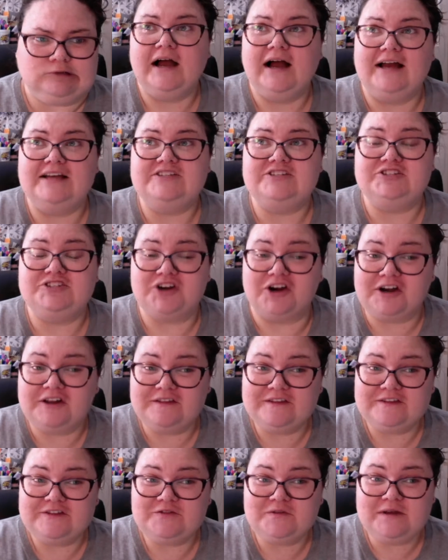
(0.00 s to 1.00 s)
I started
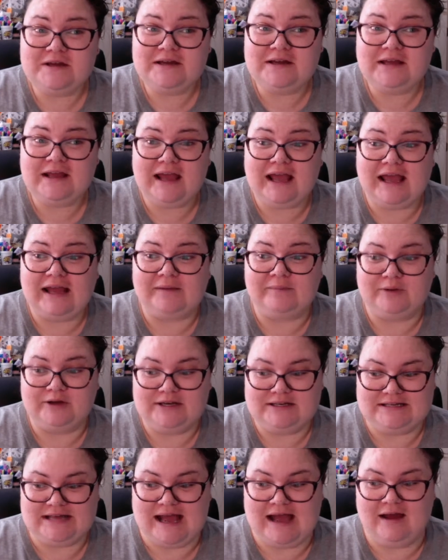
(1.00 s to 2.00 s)
this one and put
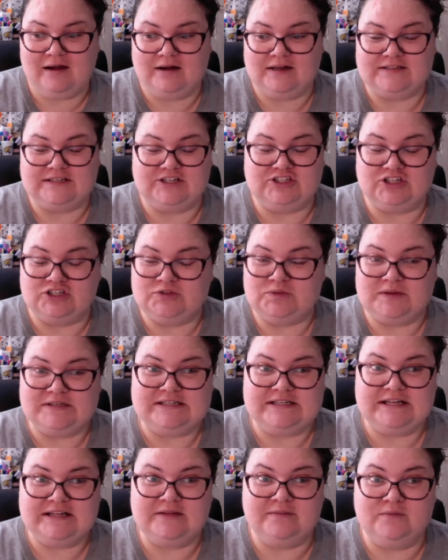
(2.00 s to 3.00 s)
it down because I just
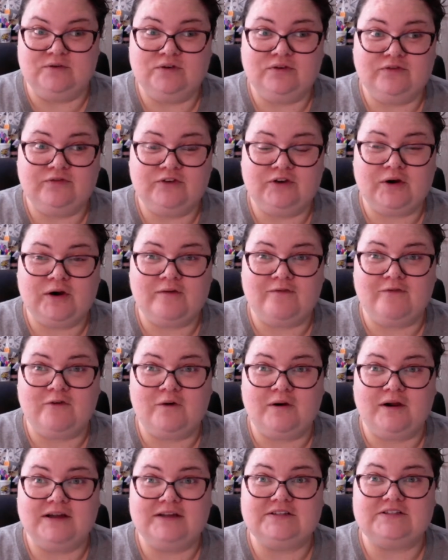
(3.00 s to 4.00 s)
wasn't in the mood for,
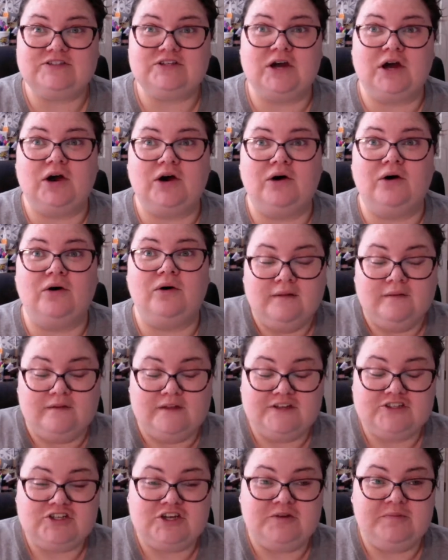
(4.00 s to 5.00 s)
for it, so
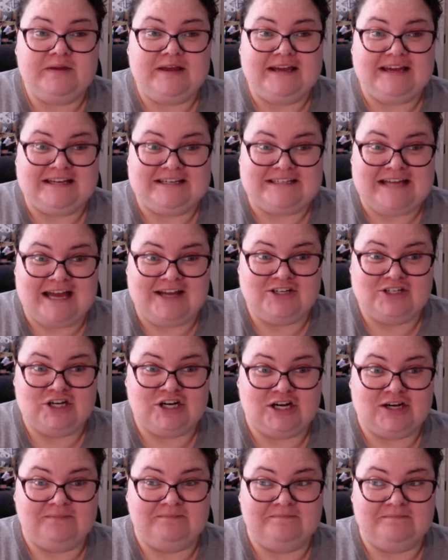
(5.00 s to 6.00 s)
this could be a
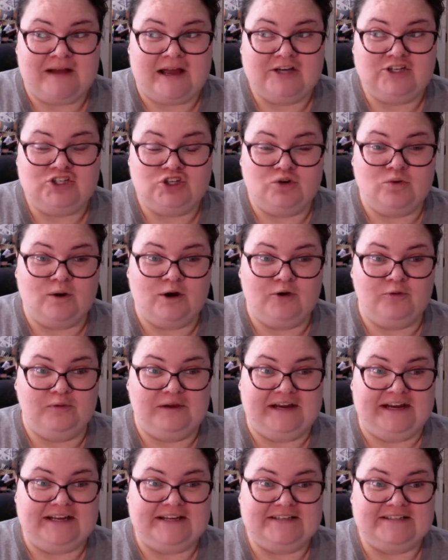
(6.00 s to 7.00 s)
contender. I do want to
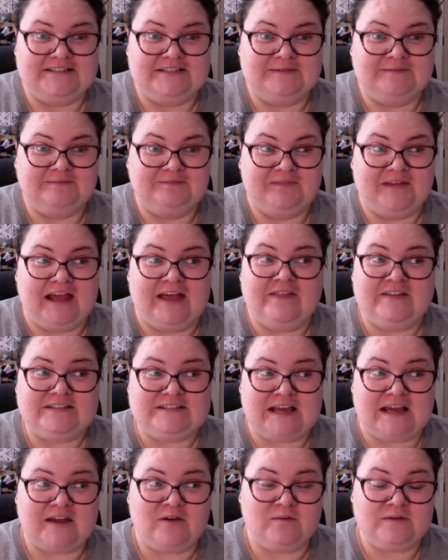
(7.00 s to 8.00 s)
read it, and the
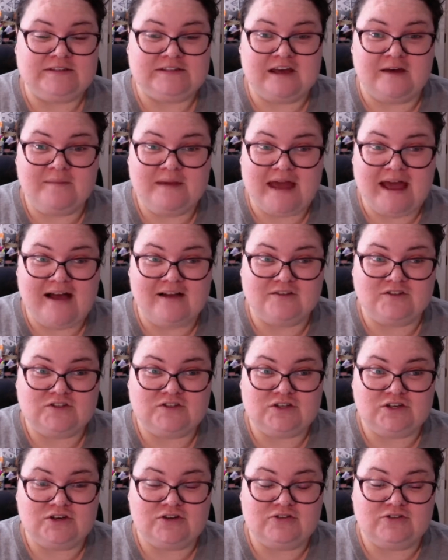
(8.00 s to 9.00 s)
second one's coming out
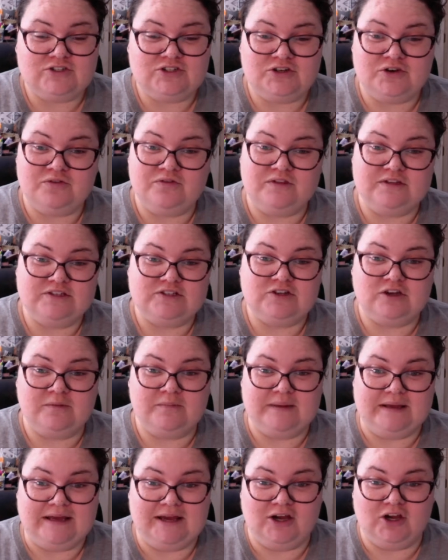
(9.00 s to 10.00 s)
soon, so this could
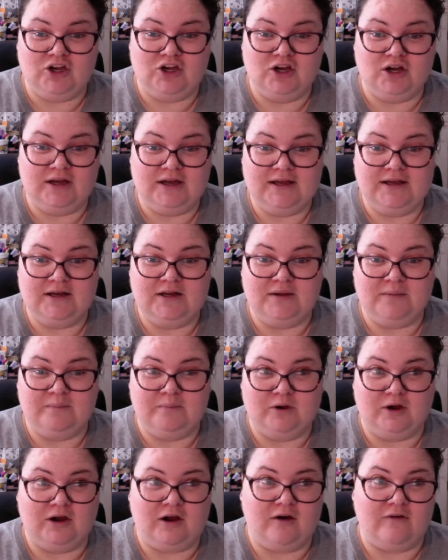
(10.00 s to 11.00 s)
be a good
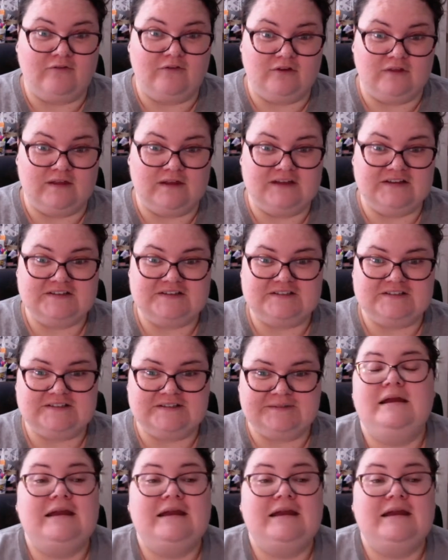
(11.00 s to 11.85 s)
book for this.